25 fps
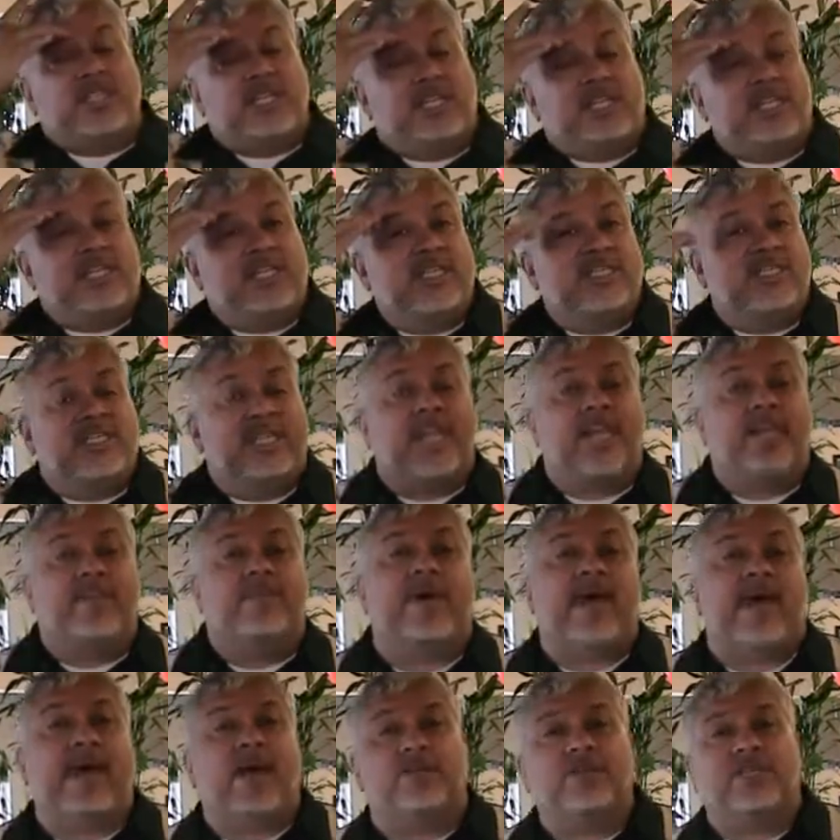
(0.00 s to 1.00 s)
Junkies
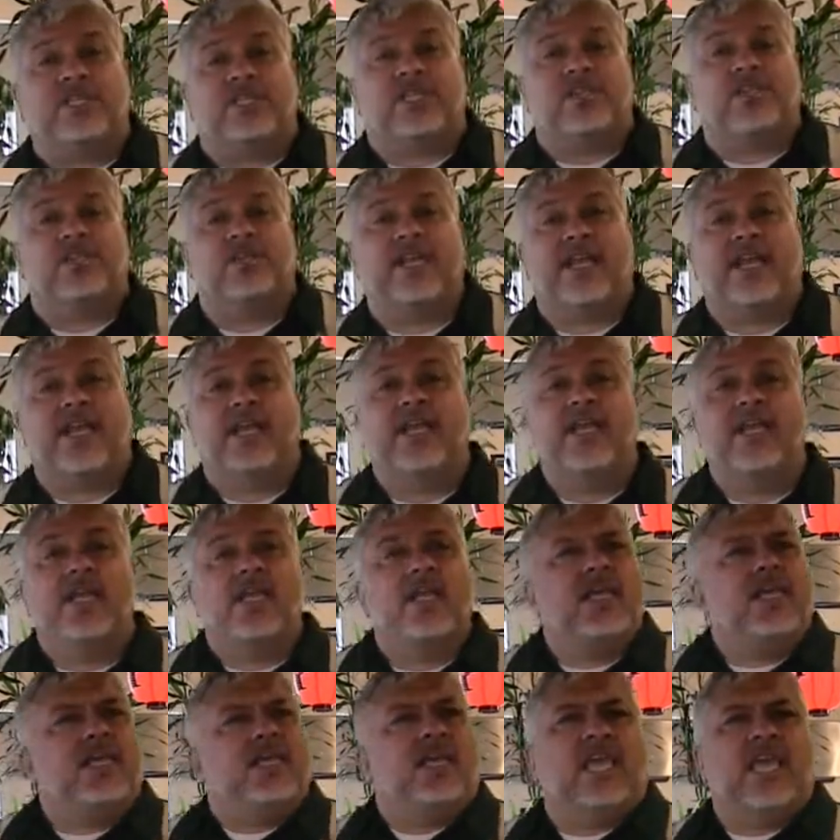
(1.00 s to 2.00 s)
came out the other day,
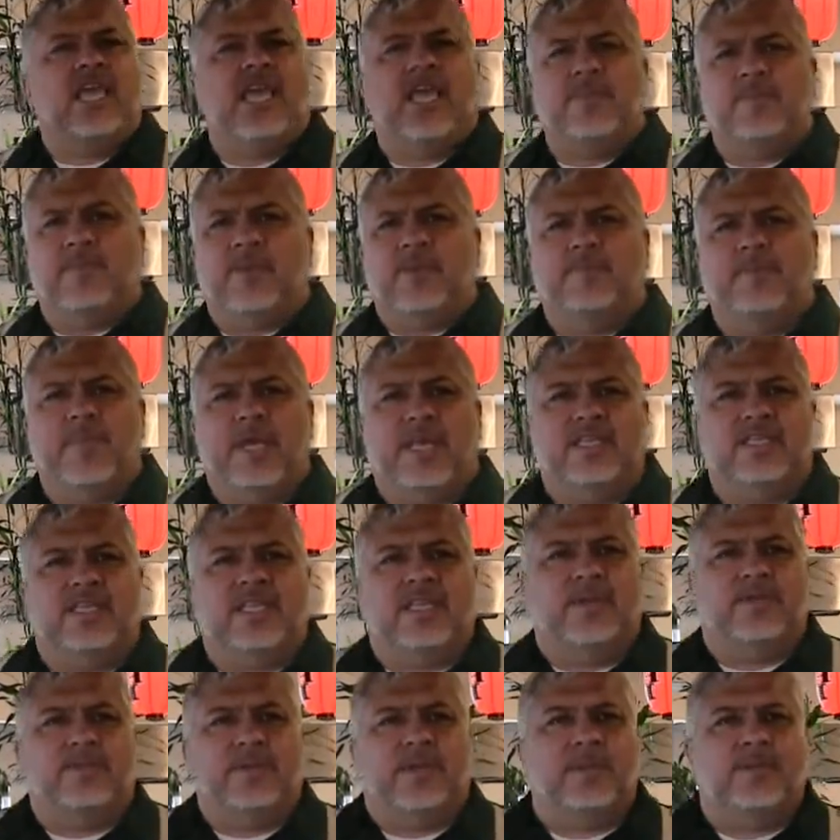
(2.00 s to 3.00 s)
came and met
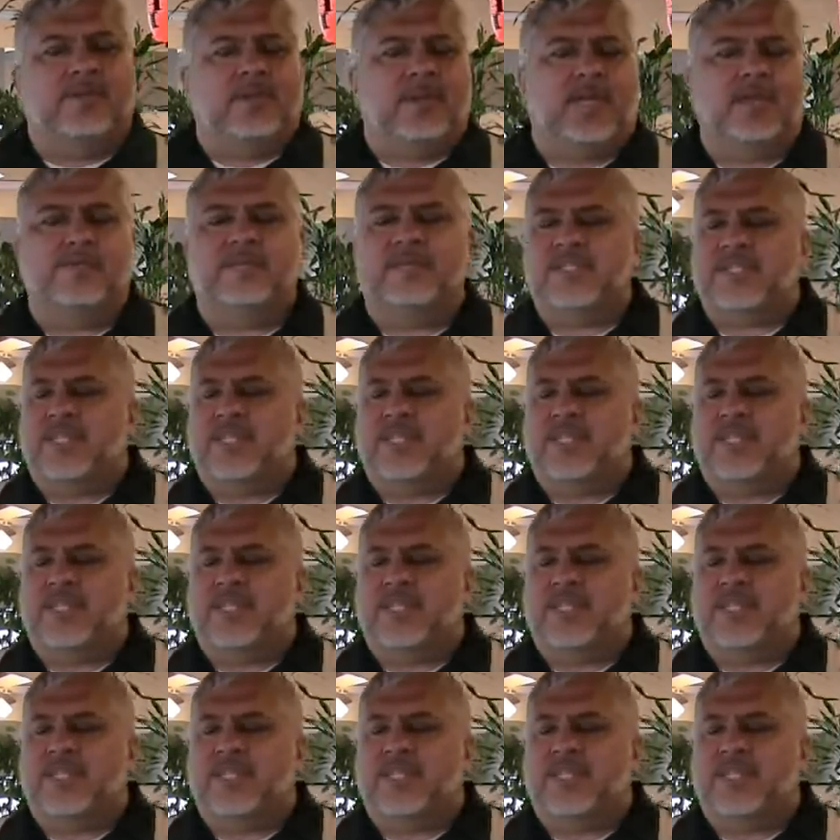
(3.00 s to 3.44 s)
them. And let me